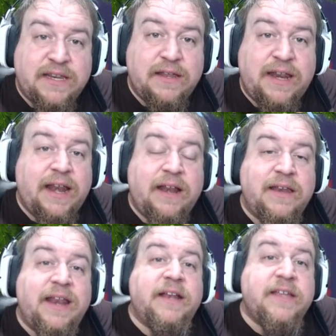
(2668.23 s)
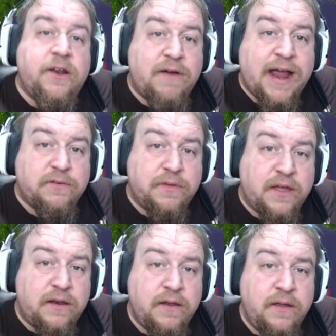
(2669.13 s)
needing to interact with
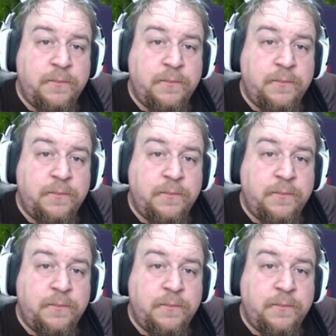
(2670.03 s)
it?